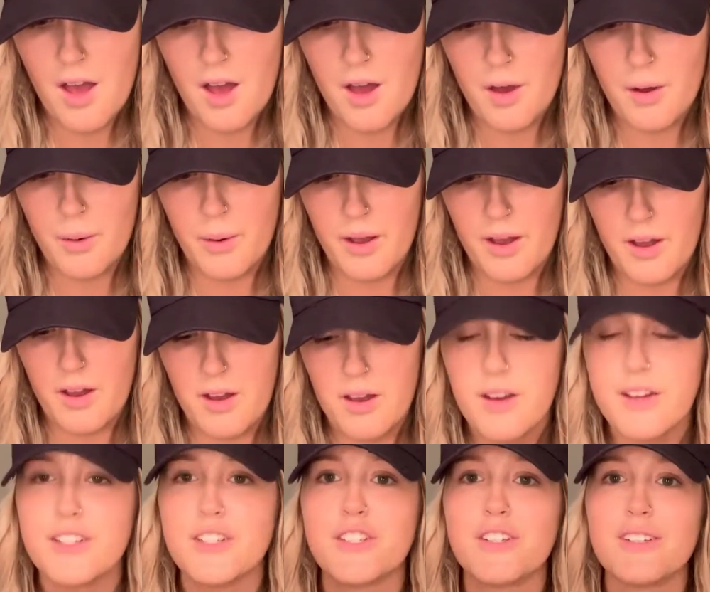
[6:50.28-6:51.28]
okay,
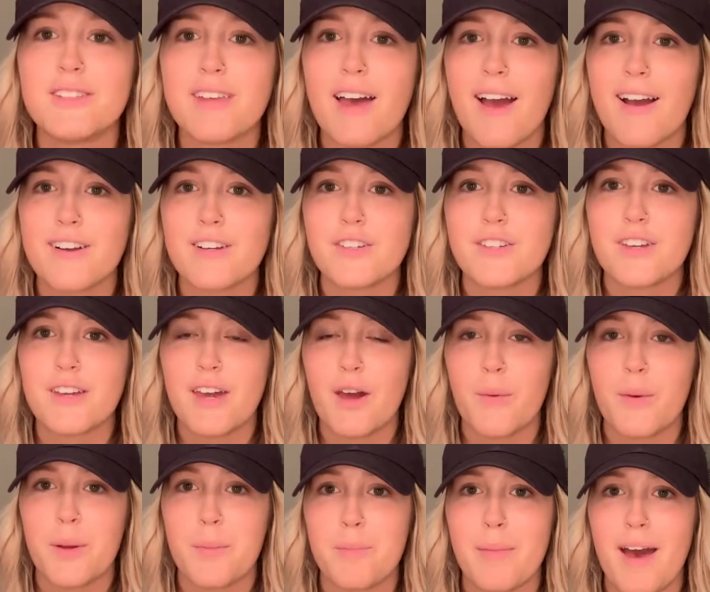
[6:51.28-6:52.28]
she's actually
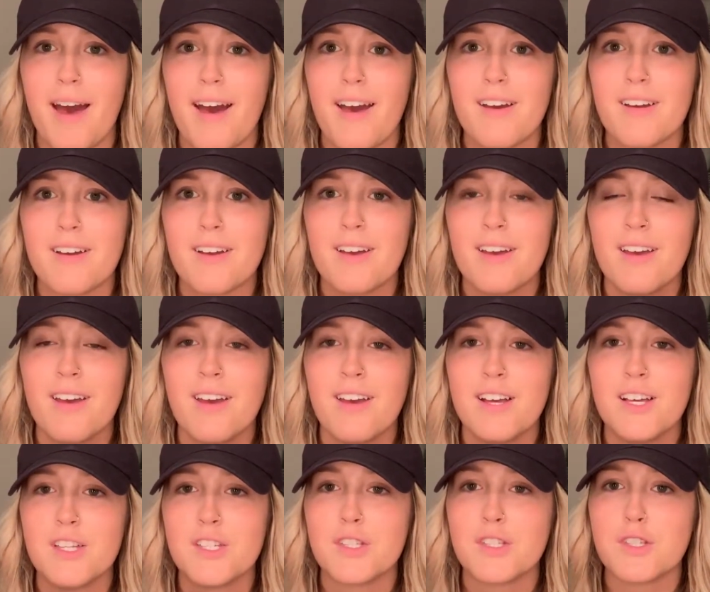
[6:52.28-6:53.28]
going back.
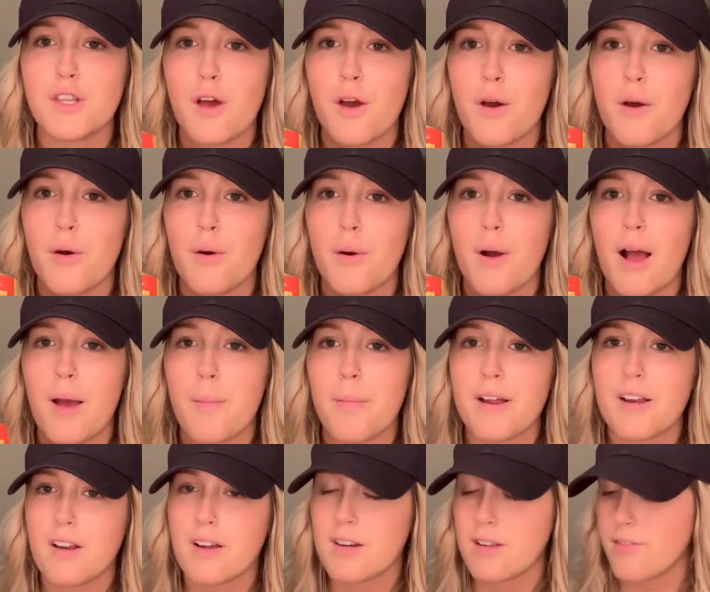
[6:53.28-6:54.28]
So I might
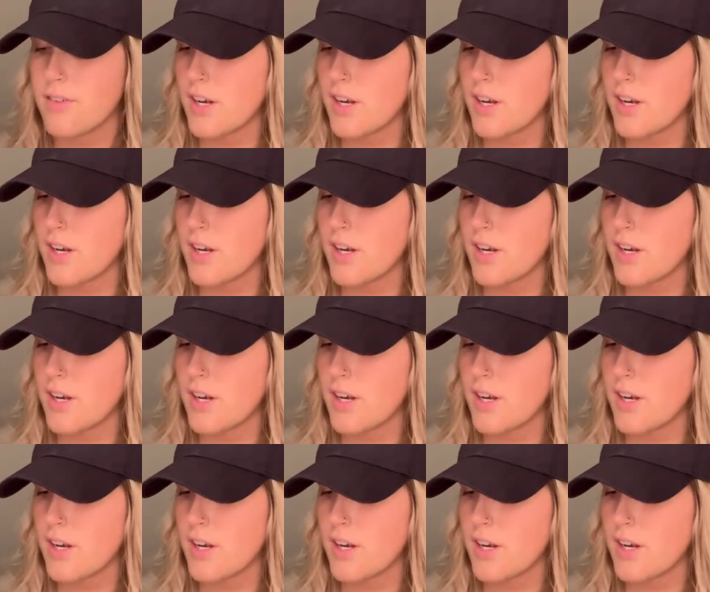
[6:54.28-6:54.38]
not even